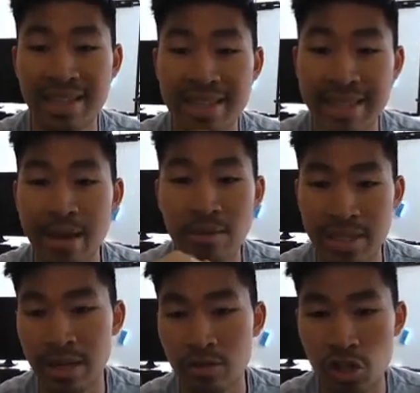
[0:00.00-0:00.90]
in
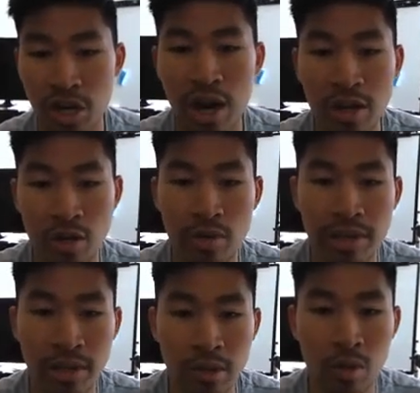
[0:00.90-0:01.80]
downtown Chicago,
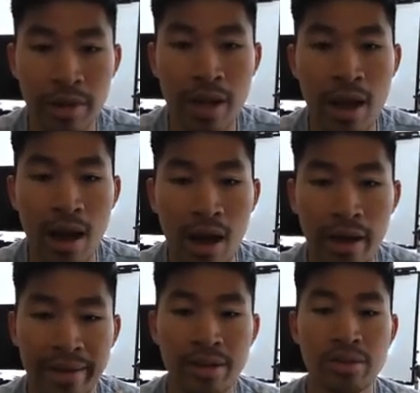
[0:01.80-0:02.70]
Illinois.
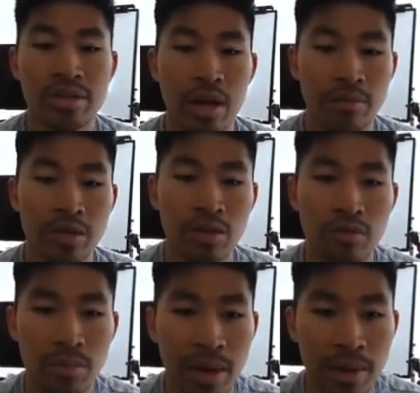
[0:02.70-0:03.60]
Here's a view
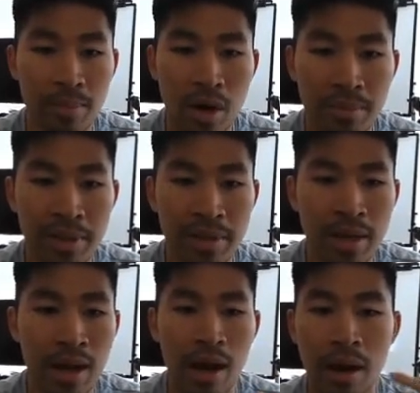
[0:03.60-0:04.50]
from my apartment.
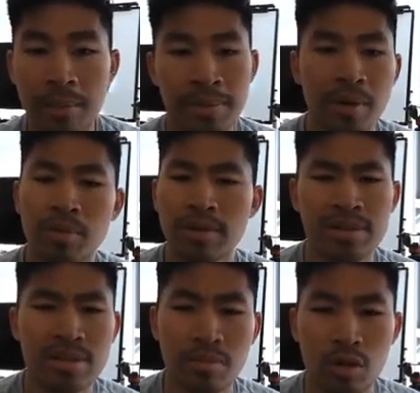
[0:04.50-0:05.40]
Maybe I'll put in
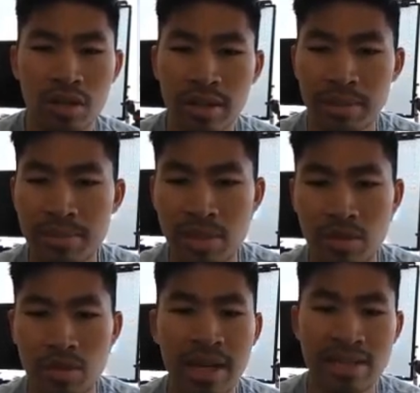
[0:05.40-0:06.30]
some more clips so
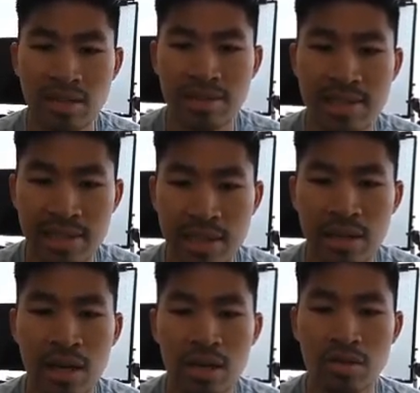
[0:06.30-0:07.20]
you guys could see
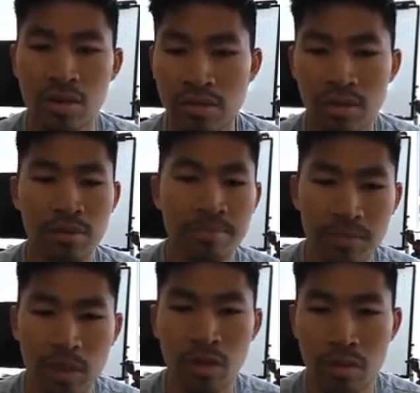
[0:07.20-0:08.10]
sort of
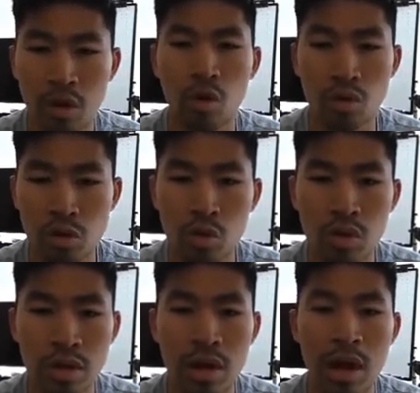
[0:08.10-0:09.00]
the whole
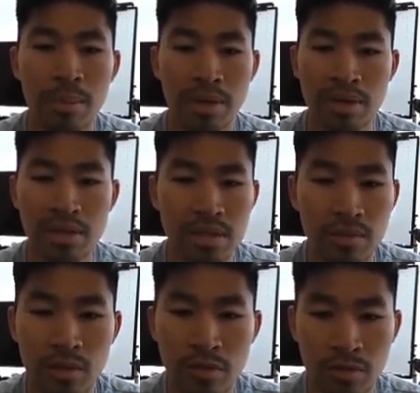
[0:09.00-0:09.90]
tour. But this is the
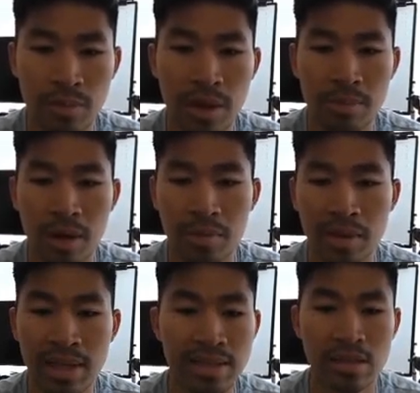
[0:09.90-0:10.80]
view from my
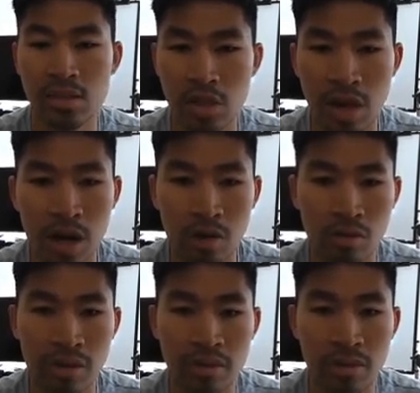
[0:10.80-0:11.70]
apartment. That's the Chicago
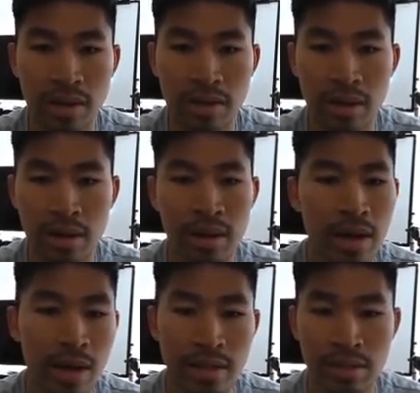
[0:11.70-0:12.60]
River right there.
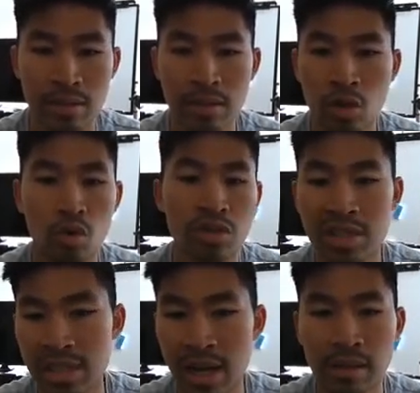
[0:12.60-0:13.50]
It's a gorgeous
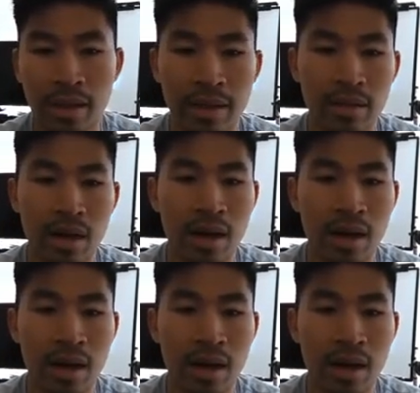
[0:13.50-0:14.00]
skyline.